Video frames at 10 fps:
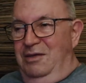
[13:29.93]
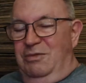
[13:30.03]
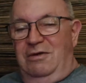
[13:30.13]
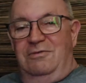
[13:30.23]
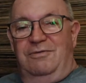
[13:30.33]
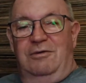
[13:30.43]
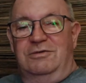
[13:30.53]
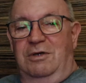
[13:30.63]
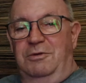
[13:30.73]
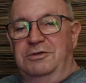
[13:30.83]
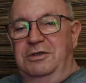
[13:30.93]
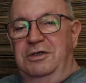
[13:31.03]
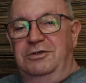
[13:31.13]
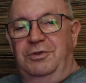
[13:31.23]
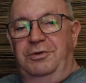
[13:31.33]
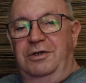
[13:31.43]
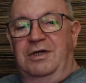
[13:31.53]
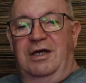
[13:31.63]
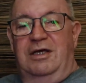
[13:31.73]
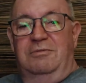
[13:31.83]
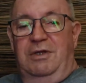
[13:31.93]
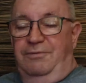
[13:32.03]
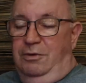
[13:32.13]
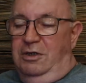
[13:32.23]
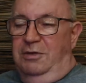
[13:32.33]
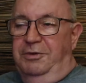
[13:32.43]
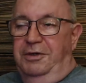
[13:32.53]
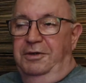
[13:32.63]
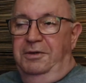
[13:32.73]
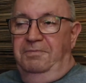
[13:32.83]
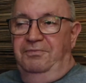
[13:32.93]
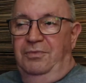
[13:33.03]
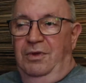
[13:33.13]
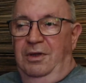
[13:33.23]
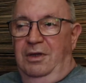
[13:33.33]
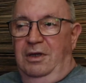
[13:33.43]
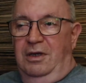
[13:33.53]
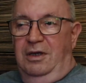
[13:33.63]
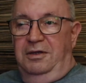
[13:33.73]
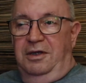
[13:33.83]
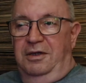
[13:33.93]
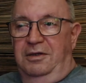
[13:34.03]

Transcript: But folks, I want you to enjoy your time if you come here. And